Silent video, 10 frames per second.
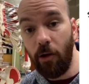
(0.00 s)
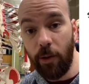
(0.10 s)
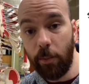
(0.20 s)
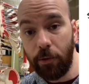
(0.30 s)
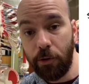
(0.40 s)

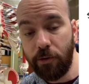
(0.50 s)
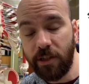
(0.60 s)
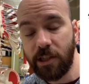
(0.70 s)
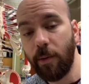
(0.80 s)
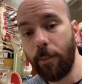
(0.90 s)
in blue, is
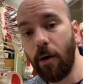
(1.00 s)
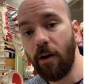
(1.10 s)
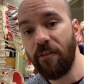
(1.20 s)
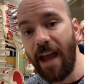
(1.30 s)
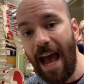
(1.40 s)
going to be part of
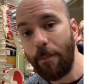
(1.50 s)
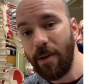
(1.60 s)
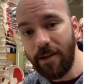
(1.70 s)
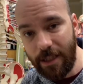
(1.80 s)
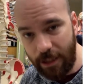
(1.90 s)
the
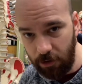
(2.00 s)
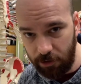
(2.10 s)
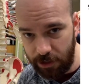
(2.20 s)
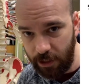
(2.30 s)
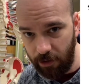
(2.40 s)
appendicular
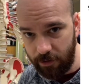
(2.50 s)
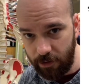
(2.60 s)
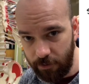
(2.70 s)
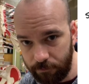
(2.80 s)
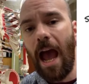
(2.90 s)

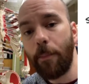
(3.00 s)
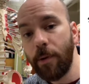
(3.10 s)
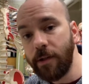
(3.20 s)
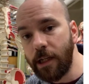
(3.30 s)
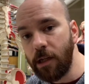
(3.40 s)
skeleton.
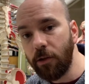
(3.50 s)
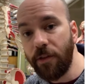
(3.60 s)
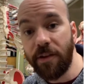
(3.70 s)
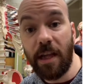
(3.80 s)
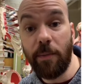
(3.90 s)
Appendicular, the
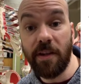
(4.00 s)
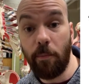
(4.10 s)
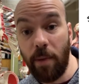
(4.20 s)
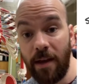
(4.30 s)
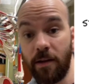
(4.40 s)
same as
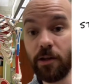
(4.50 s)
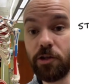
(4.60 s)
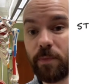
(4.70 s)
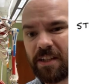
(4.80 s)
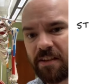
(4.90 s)
appendage,
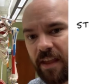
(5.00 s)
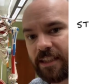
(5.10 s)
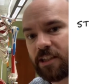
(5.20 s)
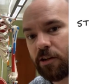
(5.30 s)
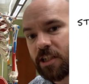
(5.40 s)
means things
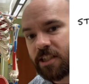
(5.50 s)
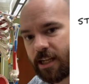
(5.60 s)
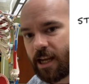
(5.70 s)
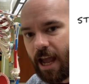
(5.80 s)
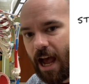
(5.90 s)
that are
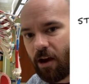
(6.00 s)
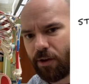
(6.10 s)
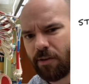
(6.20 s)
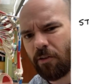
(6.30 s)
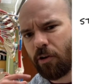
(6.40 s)
sticking out. And
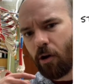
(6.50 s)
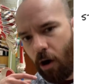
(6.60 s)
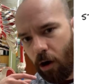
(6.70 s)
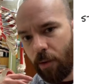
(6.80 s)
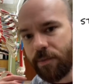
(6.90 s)
so your
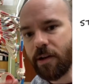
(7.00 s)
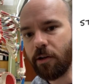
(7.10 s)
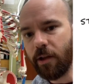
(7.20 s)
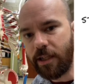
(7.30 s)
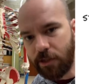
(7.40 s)
arms and your
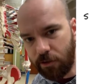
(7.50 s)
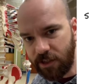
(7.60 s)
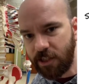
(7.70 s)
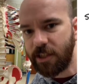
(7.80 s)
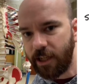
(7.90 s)
legs sort of
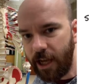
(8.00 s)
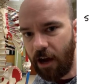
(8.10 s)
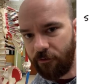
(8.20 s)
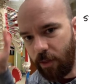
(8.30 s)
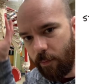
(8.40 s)
stick
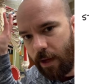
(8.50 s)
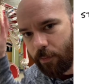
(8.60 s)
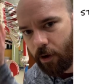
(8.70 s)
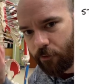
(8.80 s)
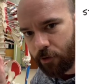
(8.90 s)
out from the main
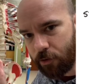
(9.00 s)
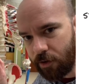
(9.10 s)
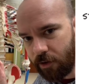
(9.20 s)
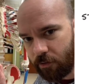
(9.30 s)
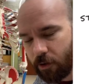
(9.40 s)
part of your
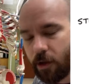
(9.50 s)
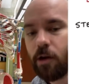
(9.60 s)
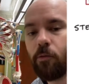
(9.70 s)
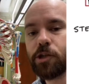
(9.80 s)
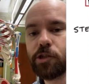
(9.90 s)
torso,
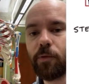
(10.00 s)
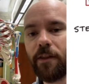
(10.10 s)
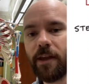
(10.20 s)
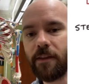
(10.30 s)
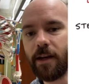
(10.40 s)
which is why they
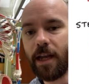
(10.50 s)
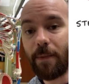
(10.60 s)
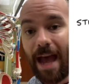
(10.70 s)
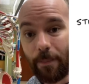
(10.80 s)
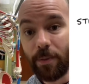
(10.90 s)
get the name
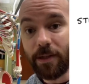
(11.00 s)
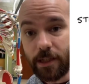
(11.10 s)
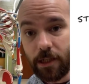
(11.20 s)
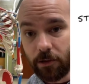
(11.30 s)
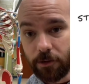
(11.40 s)

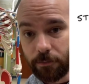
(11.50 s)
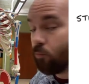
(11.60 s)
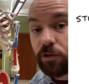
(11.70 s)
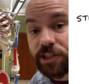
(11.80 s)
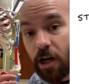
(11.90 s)
appendicular.
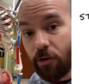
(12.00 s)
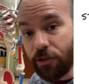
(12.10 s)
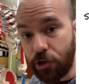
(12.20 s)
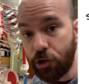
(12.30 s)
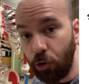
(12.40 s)
We'll start with the
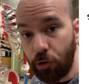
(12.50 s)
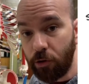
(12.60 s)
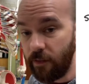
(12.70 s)
shoulder and the